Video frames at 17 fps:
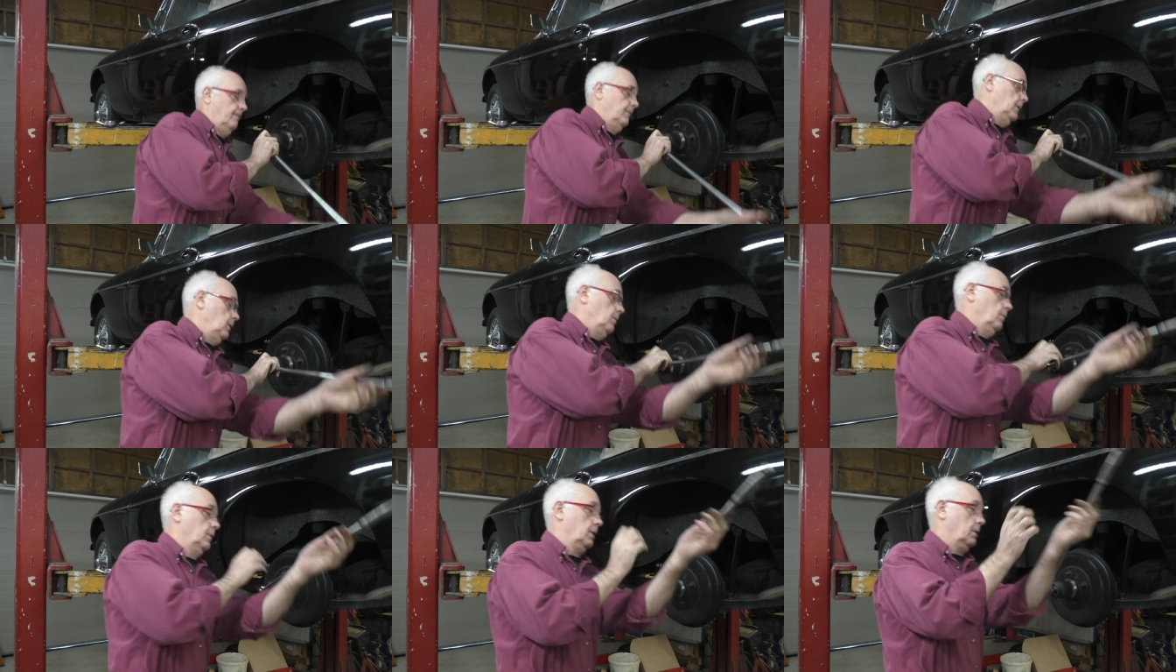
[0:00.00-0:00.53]

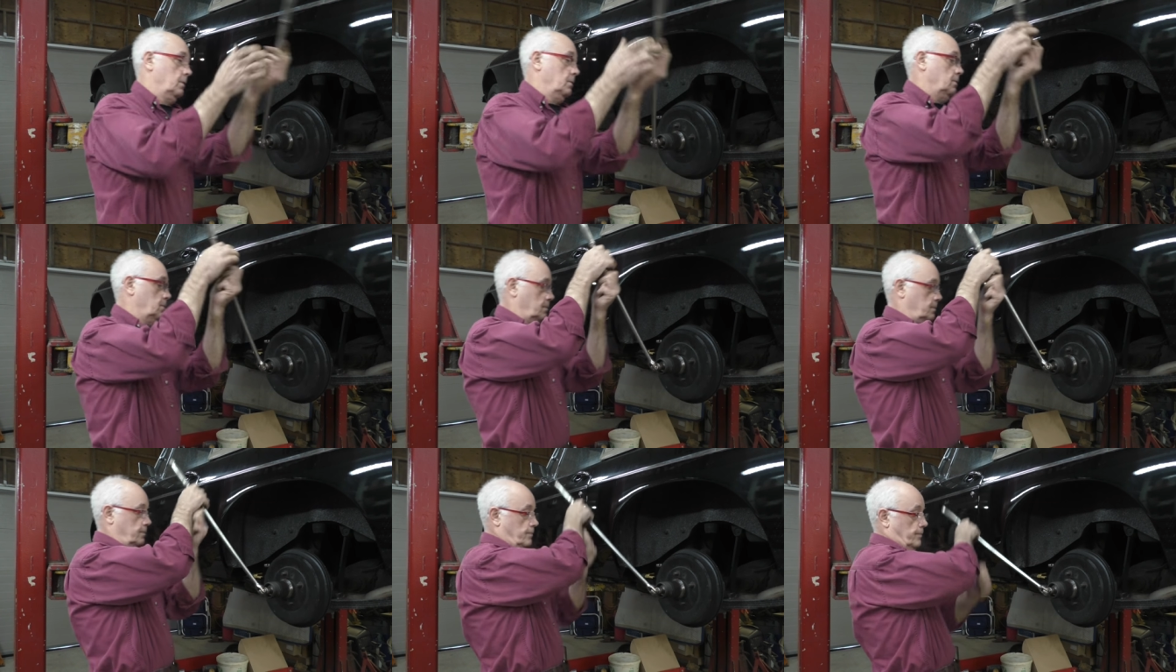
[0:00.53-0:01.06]
there we
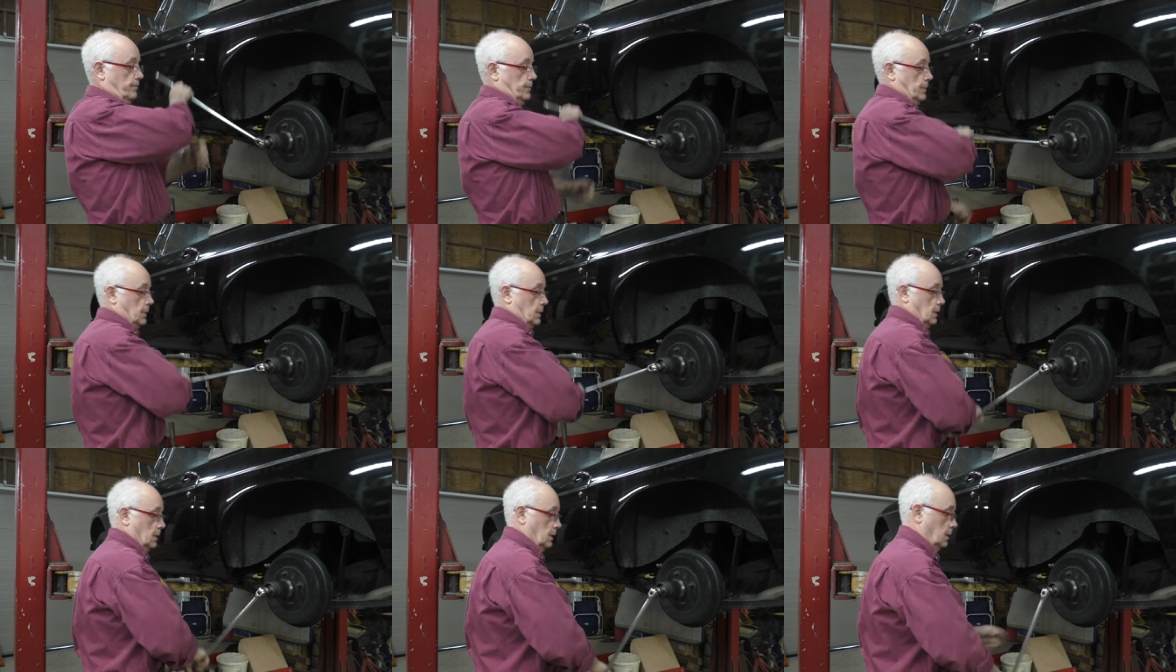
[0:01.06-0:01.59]
go.
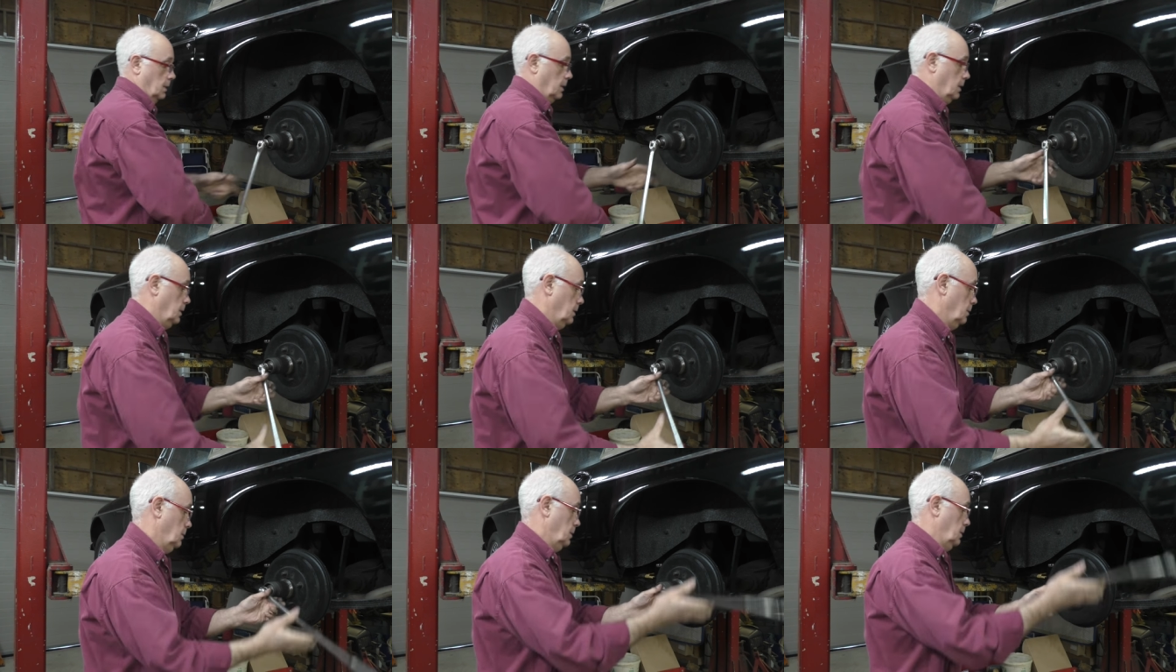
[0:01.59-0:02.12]

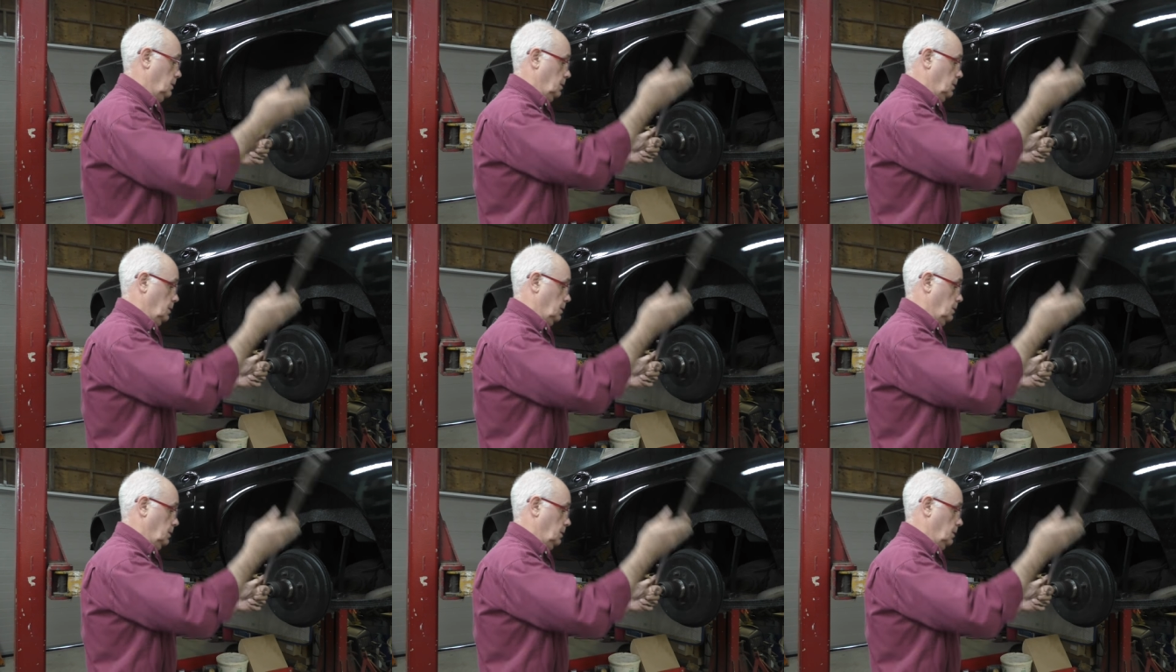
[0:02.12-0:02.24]
now